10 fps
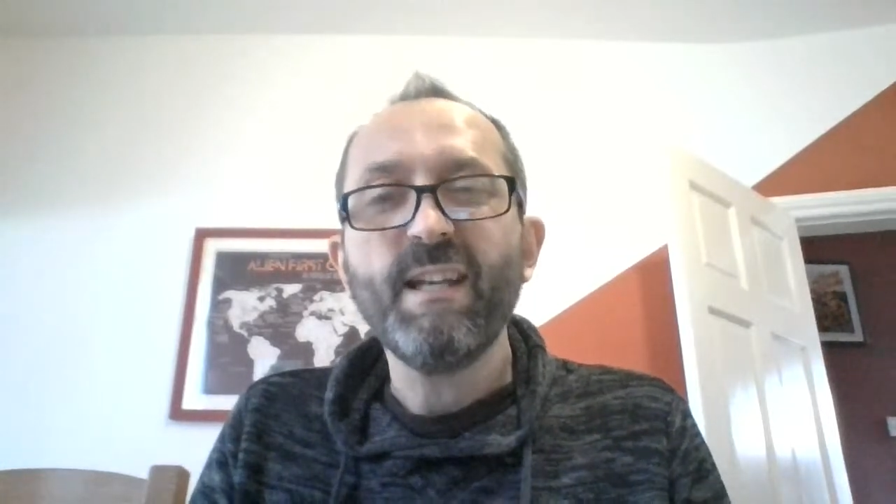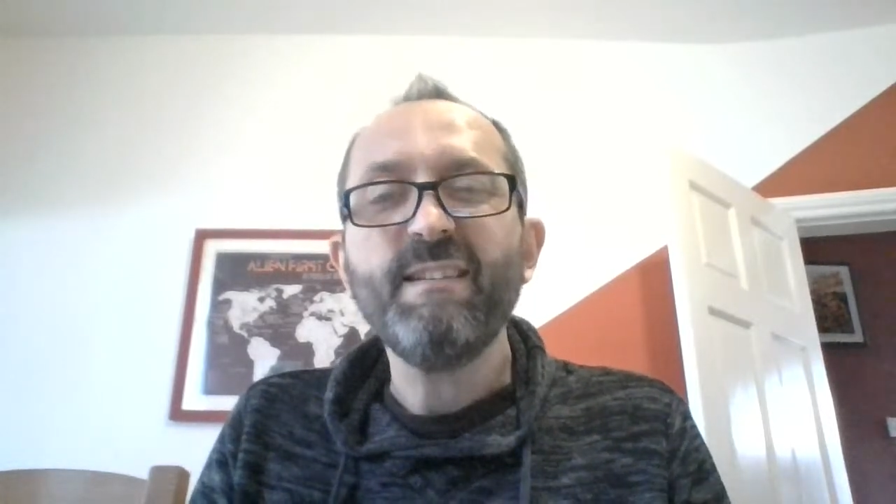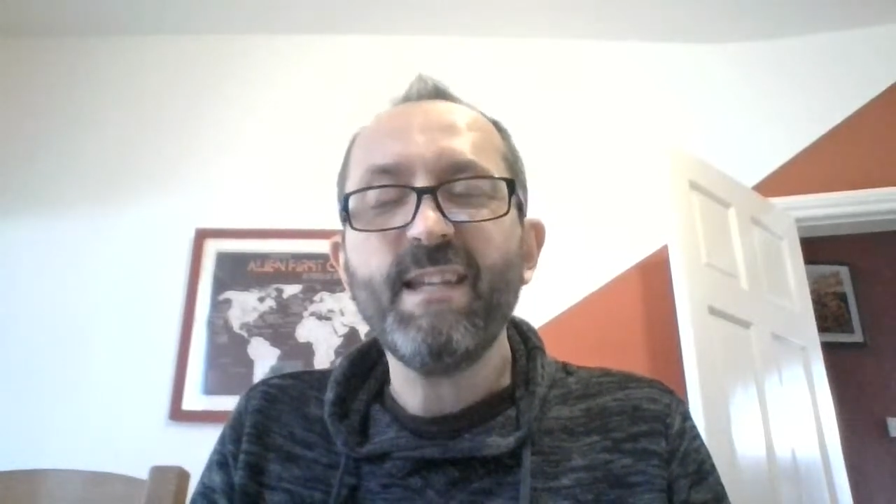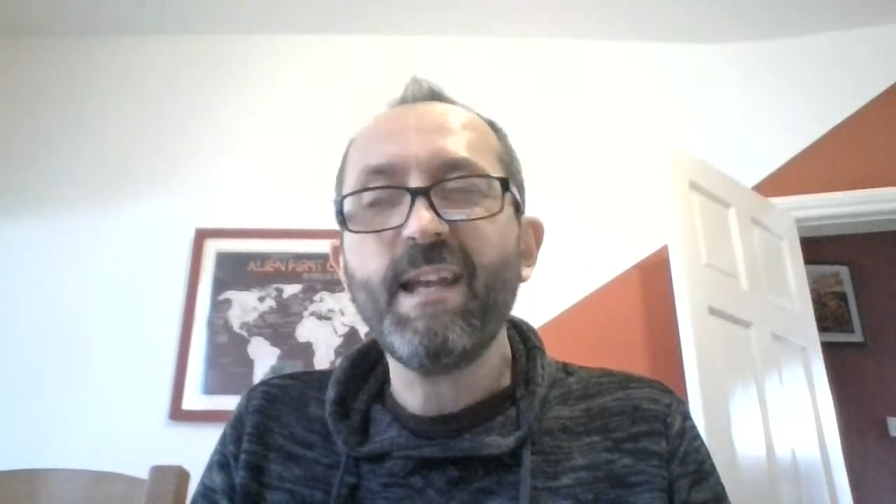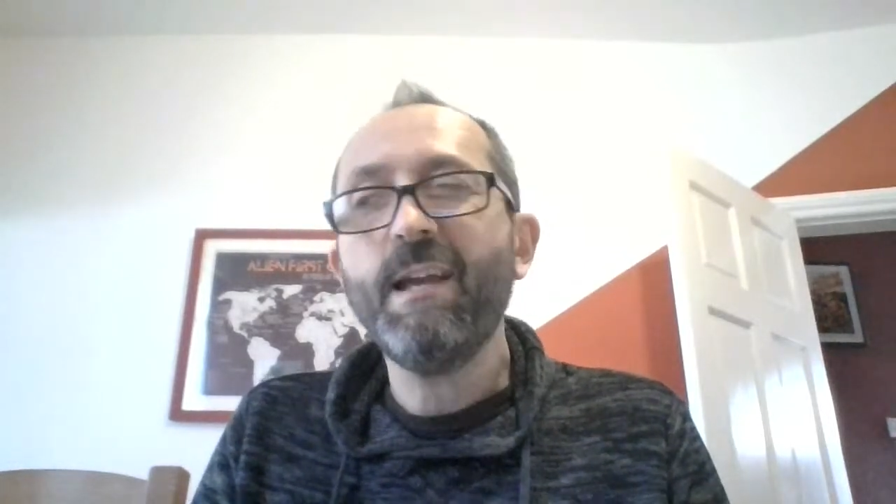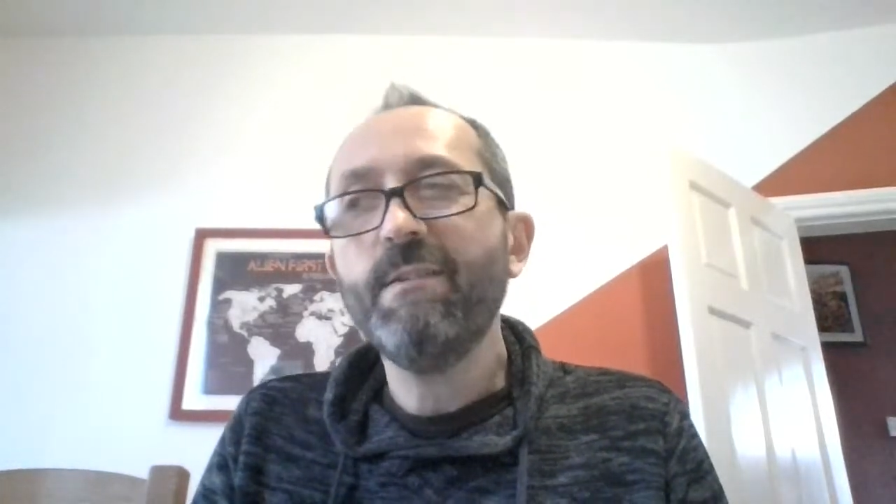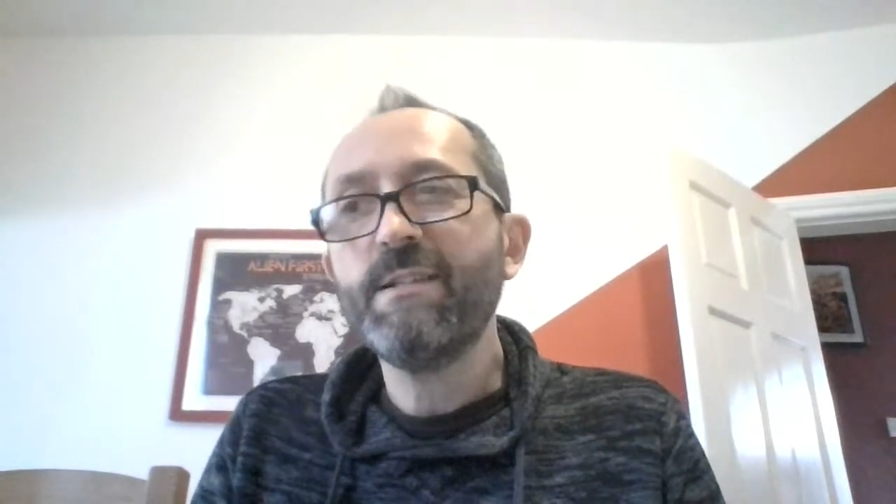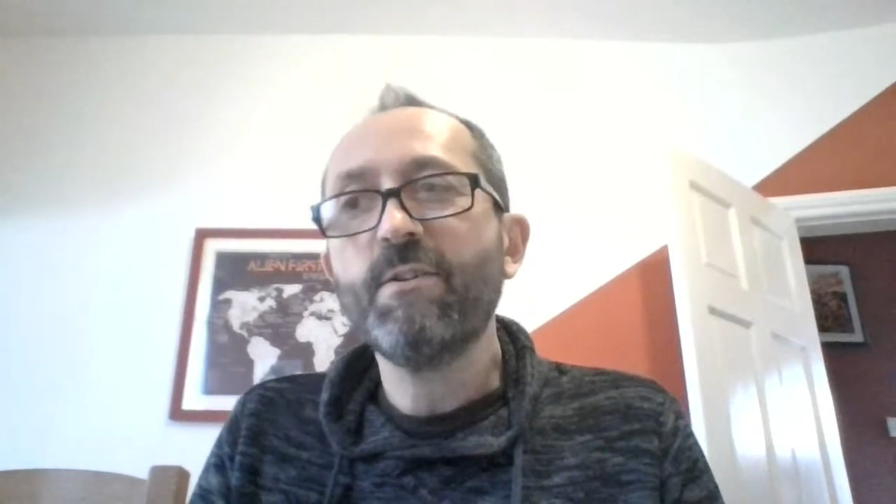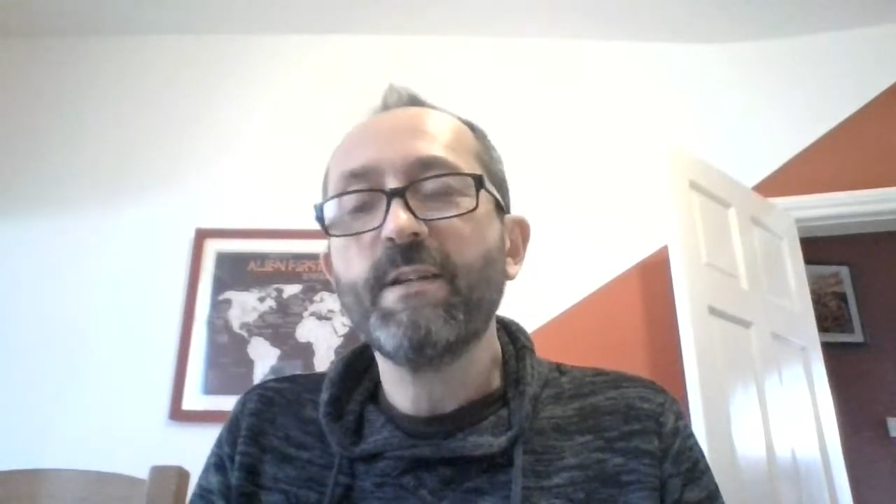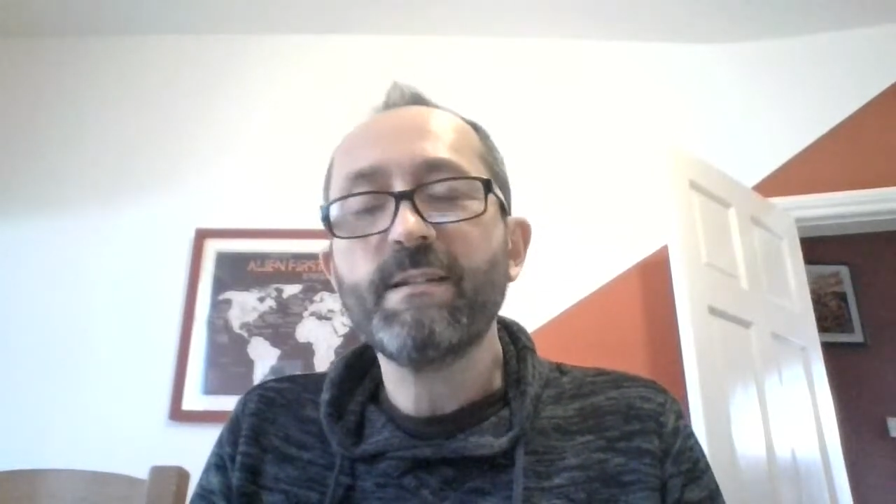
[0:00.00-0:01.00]
Yeah, he's
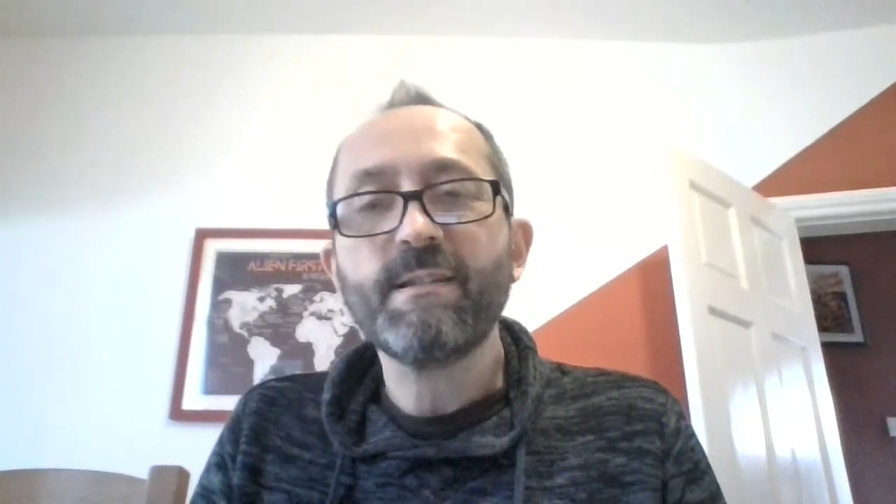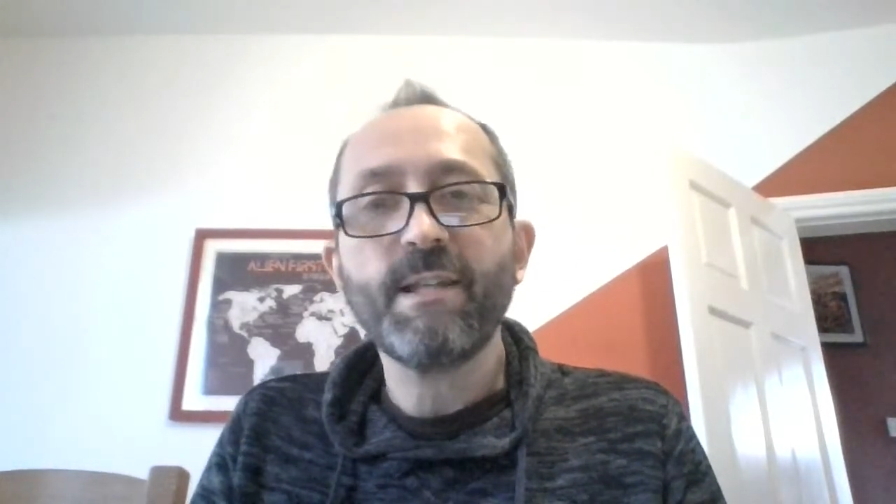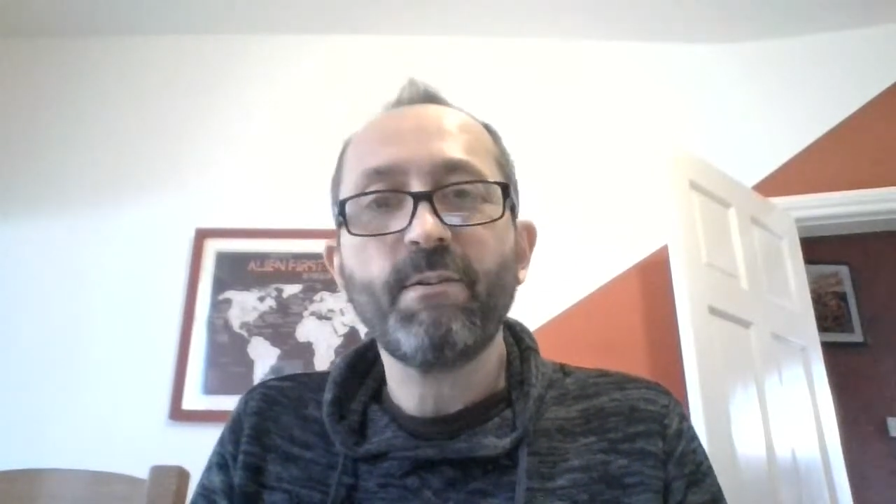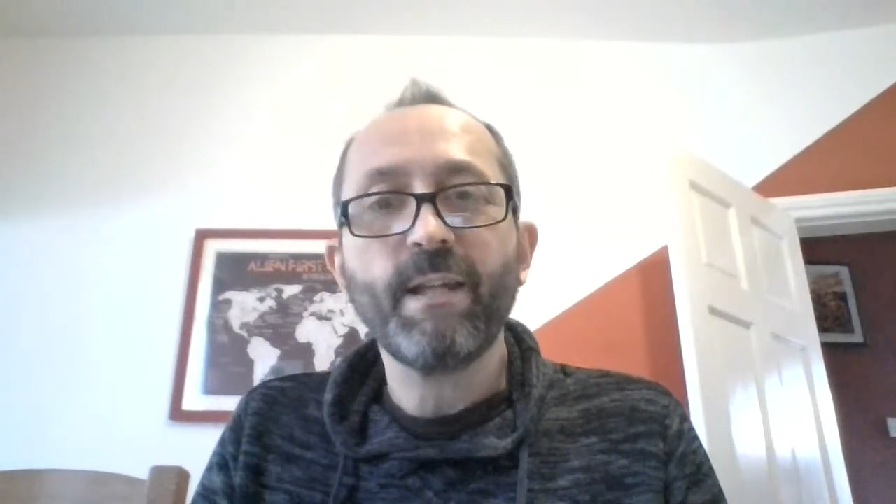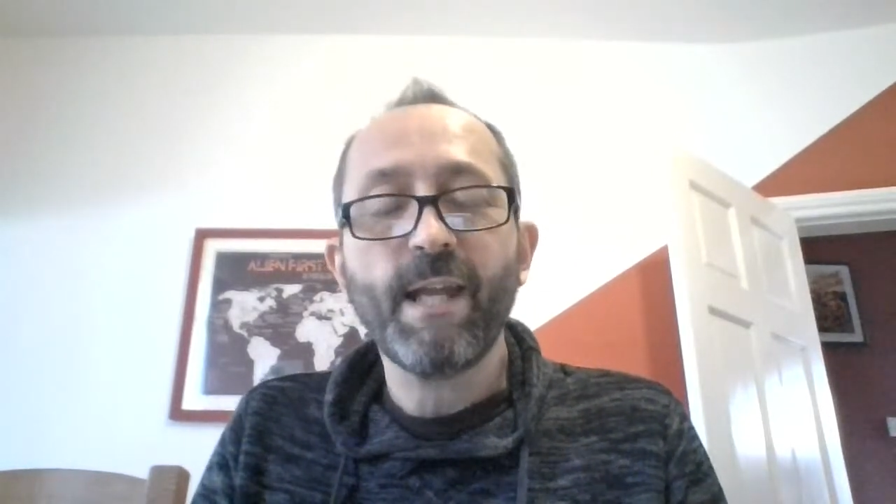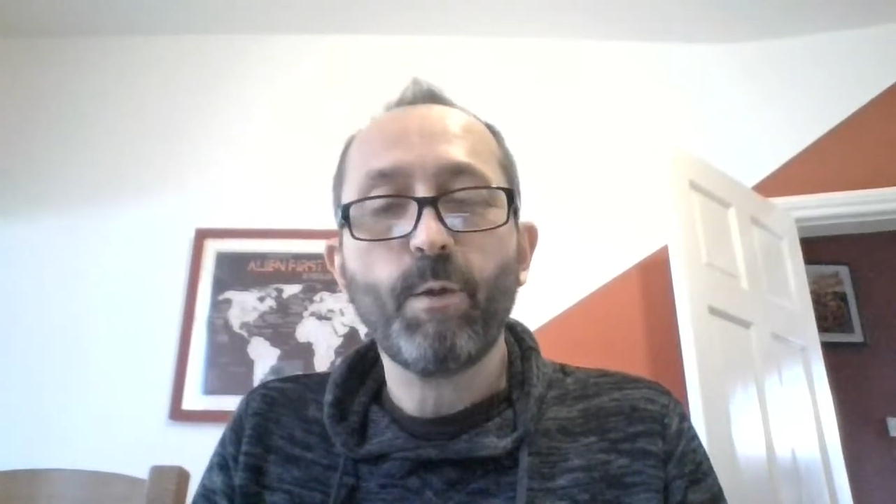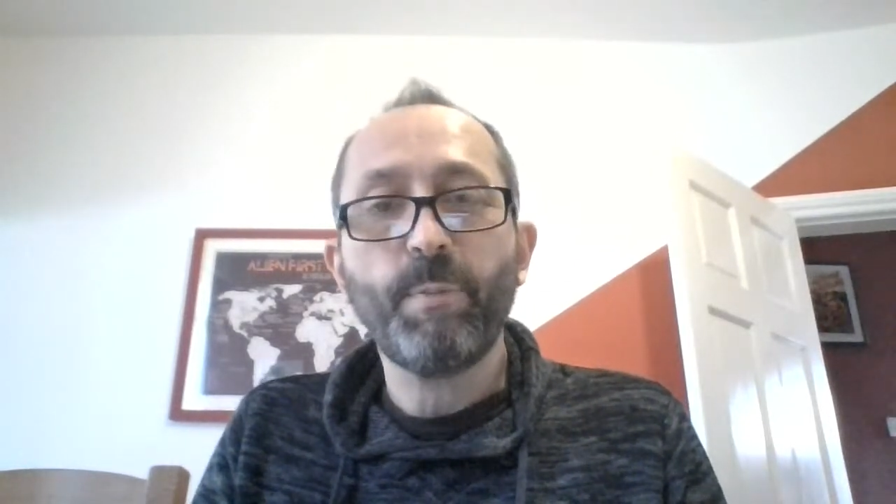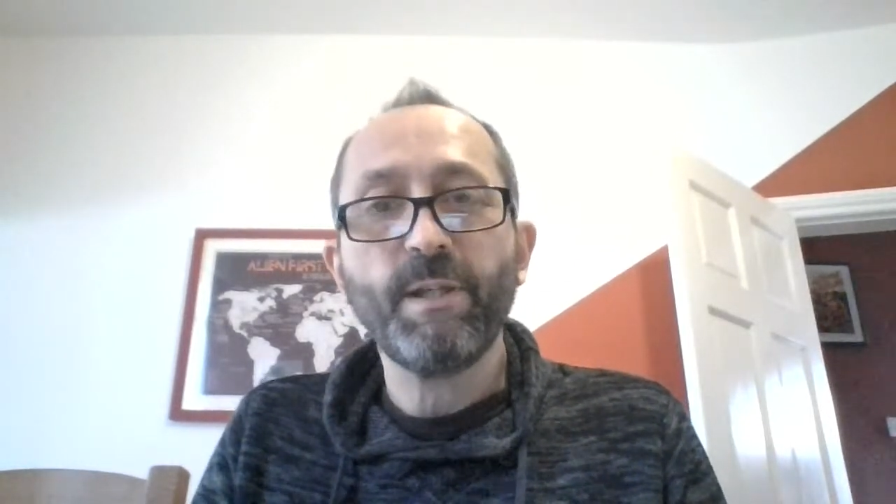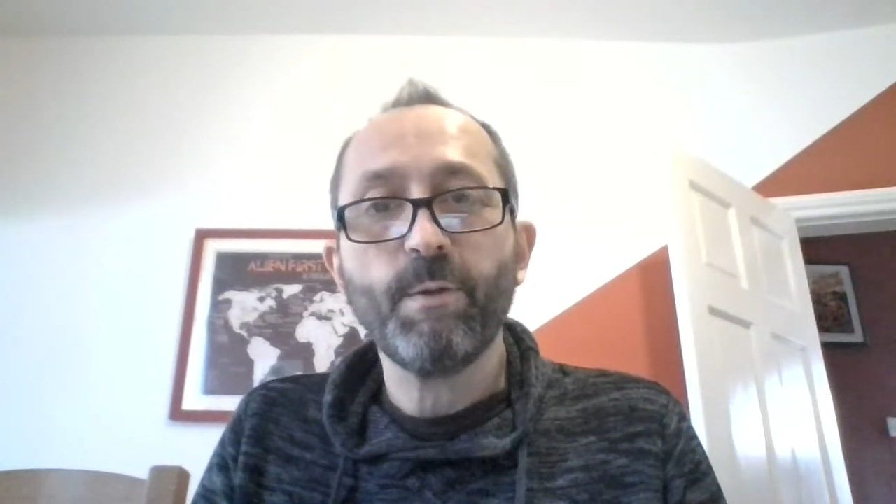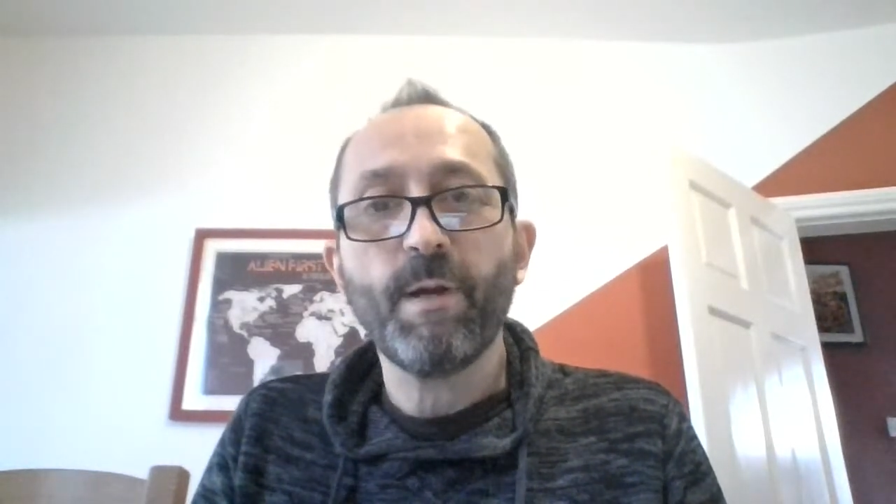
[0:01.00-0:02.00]
not necessarily helping you